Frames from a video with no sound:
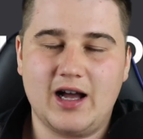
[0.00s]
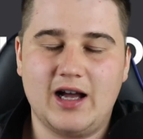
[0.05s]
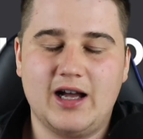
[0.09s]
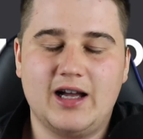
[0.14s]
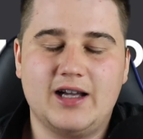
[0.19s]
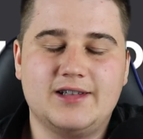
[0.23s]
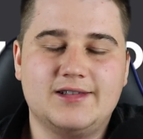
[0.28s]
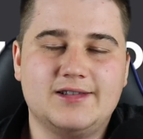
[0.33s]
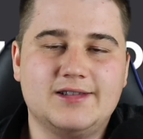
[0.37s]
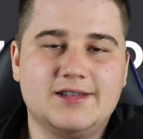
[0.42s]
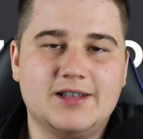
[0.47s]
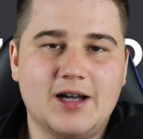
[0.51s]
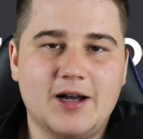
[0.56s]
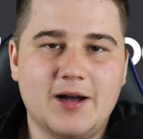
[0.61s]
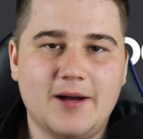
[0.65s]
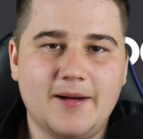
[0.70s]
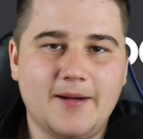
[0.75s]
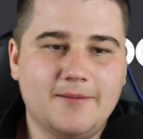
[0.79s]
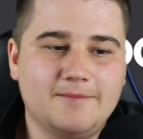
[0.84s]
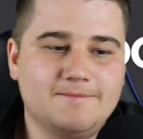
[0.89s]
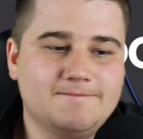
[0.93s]
And
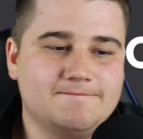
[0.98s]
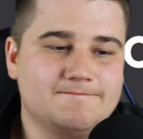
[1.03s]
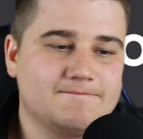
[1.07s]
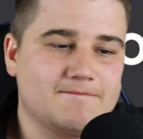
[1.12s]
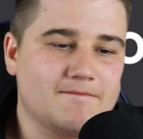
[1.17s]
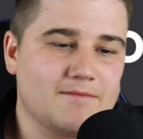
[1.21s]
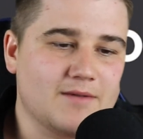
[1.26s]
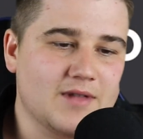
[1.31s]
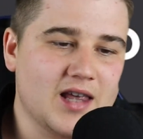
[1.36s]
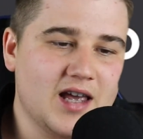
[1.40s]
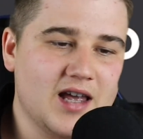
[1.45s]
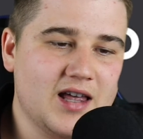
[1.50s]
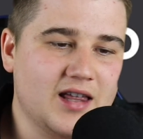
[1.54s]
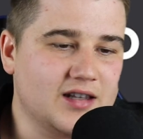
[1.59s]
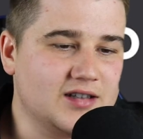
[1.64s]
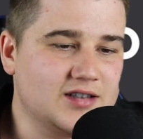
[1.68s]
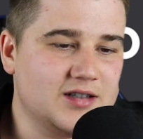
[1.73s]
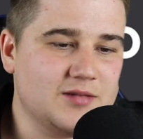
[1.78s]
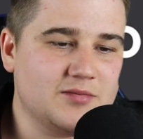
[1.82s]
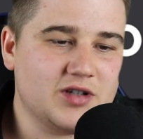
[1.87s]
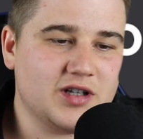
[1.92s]
Um, yeah,
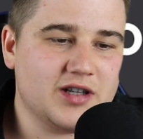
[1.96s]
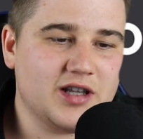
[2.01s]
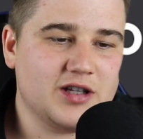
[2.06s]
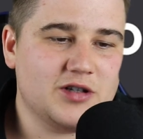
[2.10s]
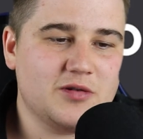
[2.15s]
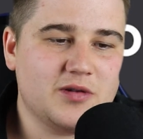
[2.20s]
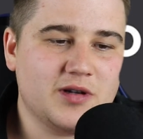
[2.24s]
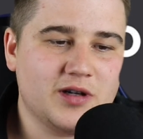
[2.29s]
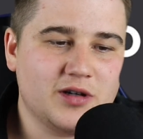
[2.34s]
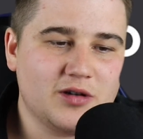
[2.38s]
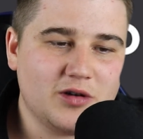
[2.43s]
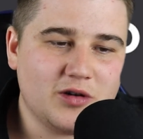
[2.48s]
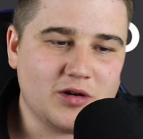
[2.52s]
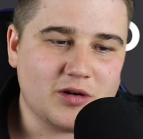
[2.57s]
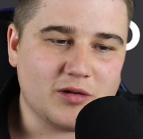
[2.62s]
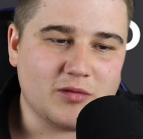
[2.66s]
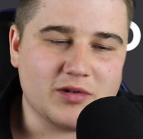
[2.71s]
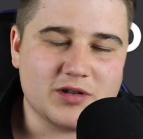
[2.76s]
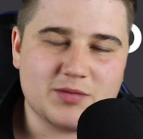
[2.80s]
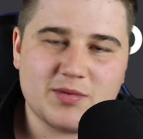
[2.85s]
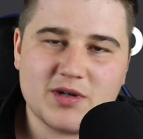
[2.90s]
it seems like they're doing a
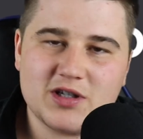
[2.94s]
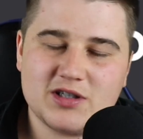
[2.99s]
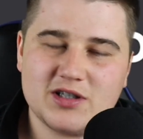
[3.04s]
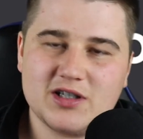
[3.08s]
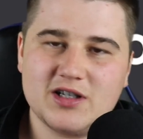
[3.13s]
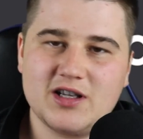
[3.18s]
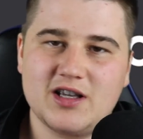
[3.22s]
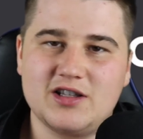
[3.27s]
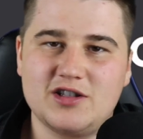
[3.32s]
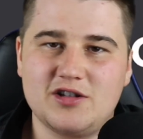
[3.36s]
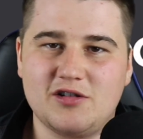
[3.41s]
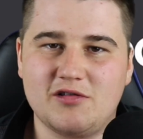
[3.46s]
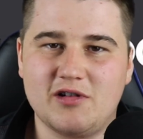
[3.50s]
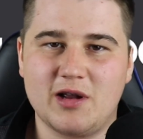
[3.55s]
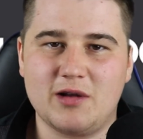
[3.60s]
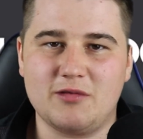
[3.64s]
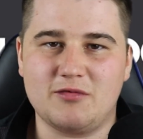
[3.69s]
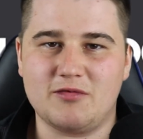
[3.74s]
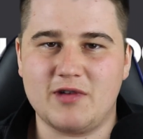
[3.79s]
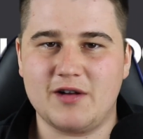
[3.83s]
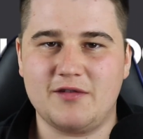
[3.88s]
lot, especially
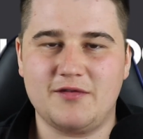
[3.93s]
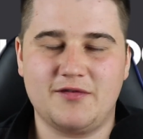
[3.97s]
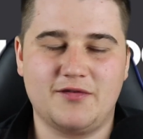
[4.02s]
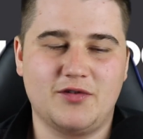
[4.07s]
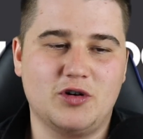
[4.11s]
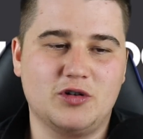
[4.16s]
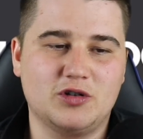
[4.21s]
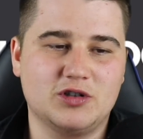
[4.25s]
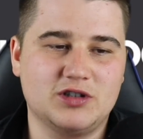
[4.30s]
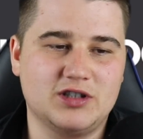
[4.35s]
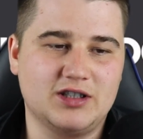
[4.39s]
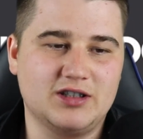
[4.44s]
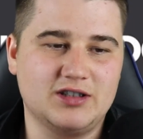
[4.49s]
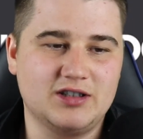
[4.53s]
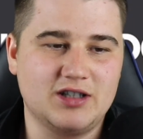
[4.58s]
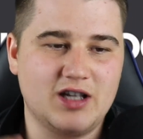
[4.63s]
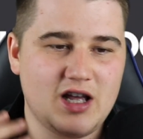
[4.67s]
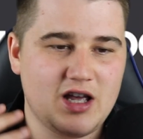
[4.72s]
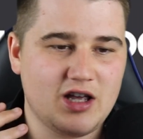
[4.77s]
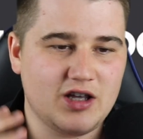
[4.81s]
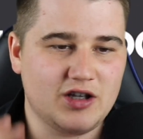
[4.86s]
integrating Red Fox
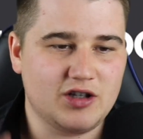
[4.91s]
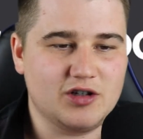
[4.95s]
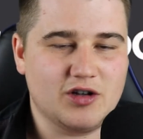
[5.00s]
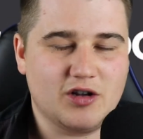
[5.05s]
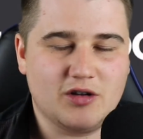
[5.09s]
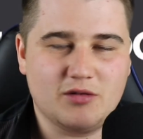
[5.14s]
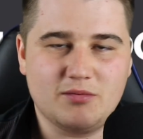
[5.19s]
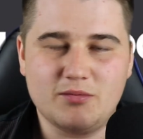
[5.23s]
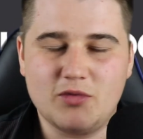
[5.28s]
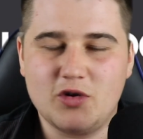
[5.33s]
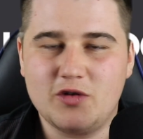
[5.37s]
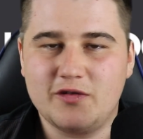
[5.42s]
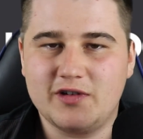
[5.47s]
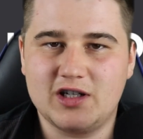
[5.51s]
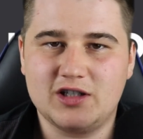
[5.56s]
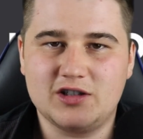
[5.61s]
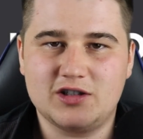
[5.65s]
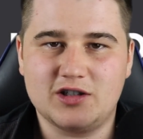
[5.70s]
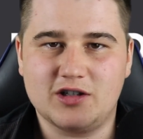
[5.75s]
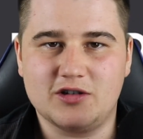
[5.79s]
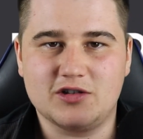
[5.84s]
and, you know, moving
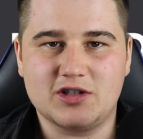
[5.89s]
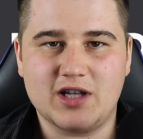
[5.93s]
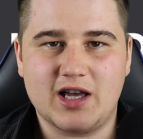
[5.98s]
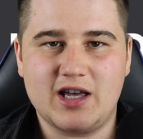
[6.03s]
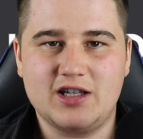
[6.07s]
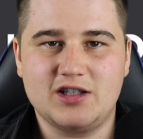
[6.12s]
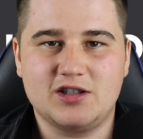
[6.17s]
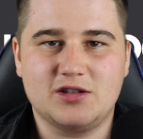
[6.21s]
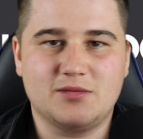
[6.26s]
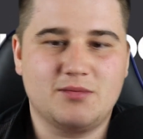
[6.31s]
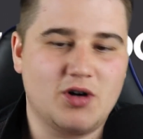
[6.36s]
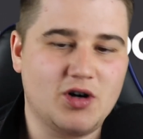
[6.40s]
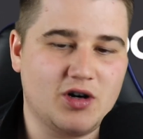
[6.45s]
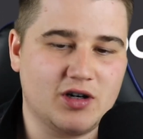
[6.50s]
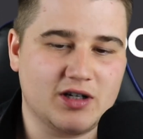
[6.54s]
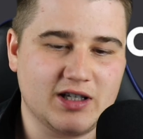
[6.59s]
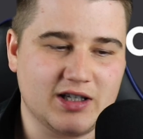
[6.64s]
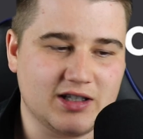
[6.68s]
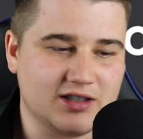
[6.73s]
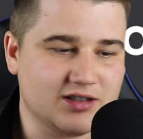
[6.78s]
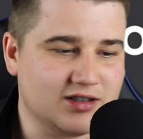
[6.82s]
into those Asian
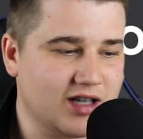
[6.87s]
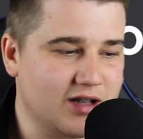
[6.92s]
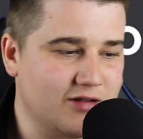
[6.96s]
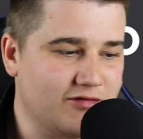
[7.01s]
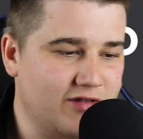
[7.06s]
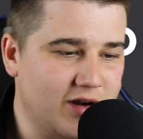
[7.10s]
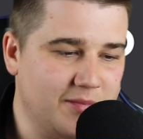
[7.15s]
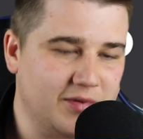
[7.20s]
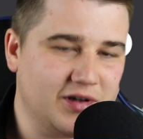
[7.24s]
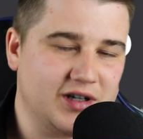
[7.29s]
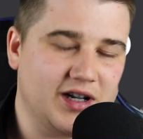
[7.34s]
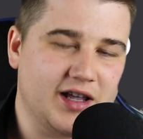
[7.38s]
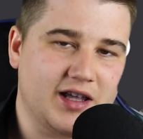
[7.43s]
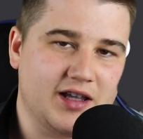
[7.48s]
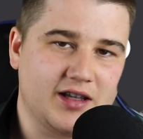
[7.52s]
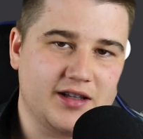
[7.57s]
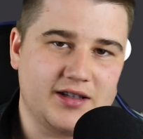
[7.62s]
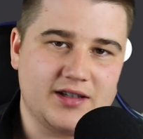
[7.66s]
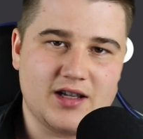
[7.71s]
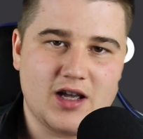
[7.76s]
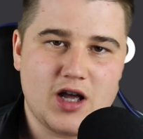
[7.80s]
markets,
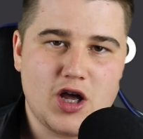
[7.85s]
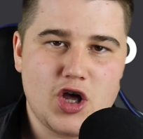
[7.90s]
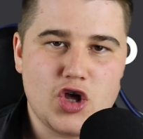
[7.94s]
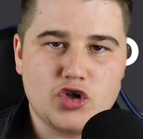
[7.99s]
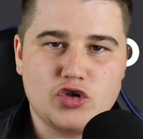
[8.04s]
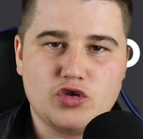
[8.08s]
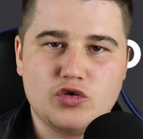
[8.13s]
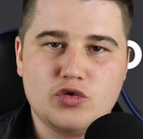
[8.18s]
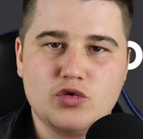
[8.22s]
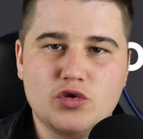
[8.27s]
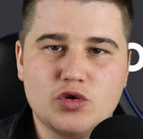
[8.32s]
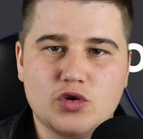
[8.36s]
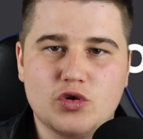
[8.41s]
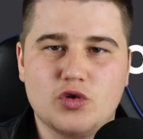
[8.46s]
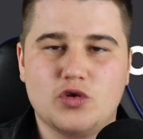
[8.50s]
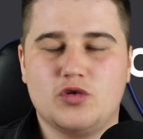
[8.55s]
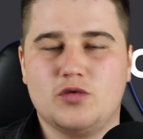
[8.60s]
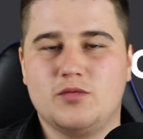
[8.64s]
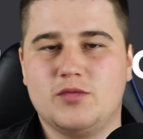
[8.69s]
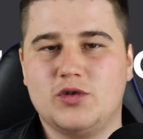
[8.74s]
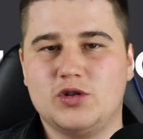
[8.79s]
replicating
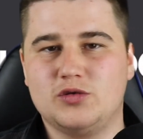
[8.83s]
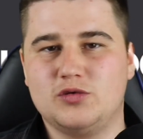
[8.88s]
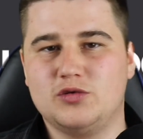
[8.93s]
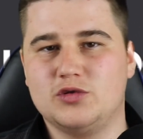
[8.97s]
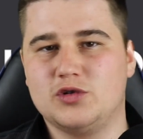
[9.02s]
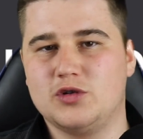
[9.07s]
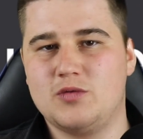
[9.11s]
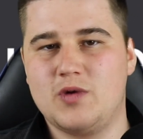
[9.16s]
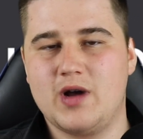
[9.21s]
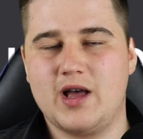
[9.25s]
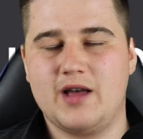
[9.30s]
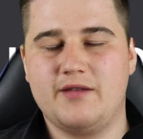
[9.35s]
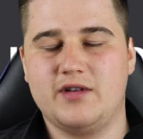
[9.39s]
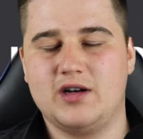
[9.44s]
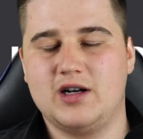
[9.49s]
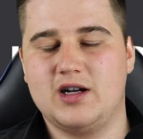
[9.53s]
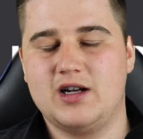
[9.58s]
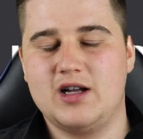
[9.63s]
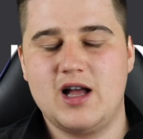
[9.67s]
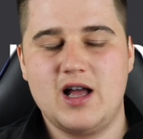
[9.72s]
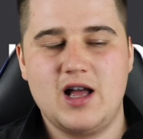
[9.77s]
unicorn models or
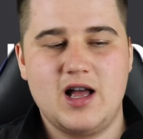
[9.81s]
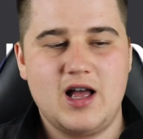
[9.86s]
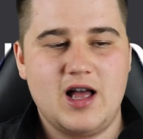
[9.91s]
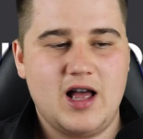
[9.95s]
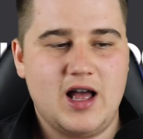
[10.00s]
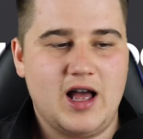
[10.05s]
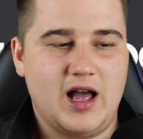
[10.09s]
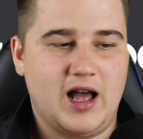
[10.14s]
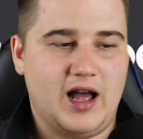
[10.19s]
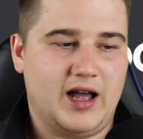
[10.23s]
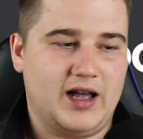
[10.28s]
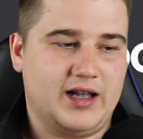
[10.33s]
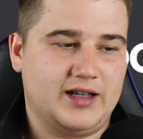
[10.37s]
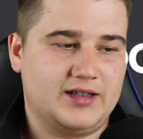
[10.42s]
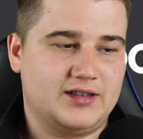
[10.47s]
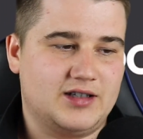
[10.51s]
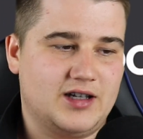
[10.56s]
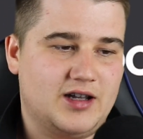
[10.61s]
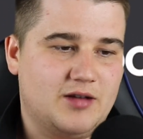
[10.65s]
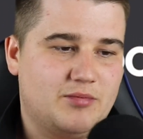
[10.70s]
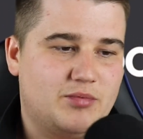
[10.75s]
whatever,
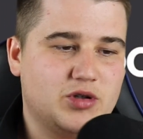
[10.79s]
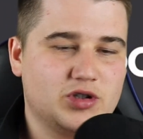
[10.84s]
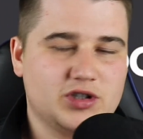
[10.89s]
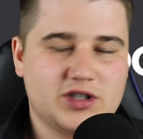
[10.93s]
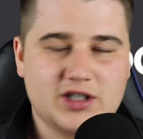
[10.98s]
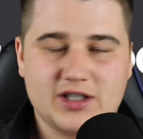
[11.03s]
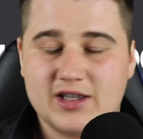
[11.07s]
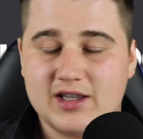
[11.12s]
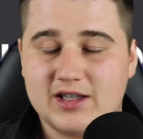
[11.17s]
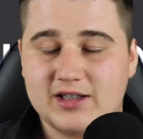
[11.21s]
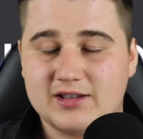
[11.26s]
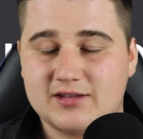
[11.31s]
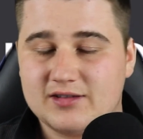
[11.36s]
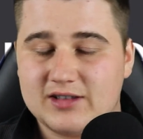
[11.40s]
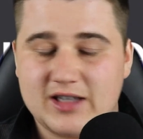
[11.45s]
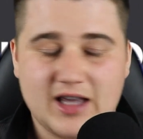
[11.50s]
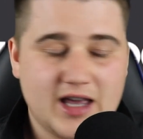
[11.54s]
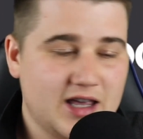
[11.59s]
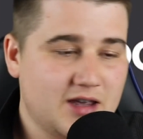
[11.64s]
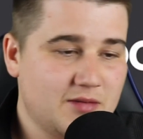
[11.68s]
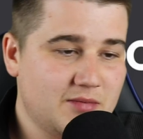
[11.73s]
and uh, pushing
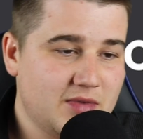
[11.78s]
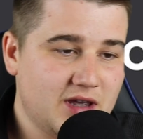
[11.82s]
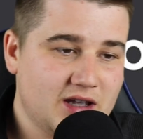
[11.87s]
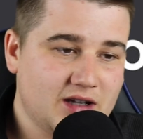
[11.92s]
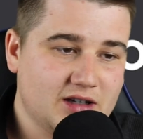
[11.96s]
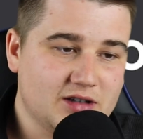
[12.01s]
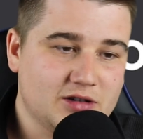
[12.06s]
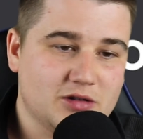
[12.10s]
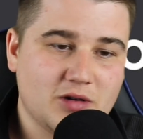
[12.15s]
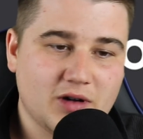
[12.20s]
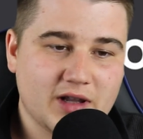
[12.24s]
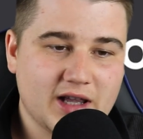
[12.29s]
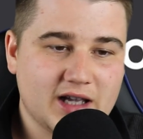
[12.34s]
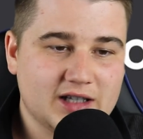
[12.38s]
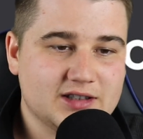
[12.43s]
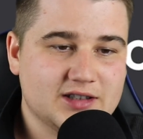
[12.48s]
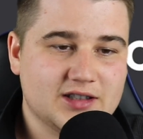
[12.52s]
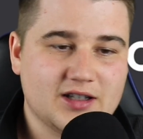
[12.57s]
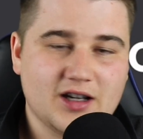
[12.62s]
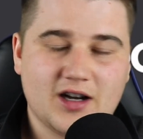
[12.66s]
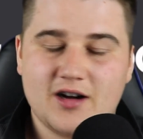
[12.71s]
gaming and all of
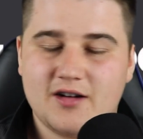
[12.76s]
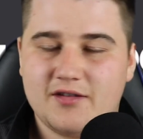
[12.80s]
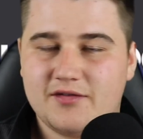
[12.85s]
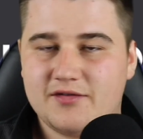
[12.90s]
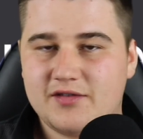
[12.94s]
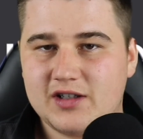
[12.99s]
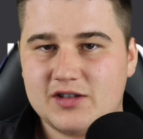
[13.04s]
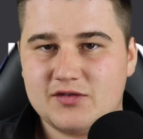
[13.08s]
that stuff.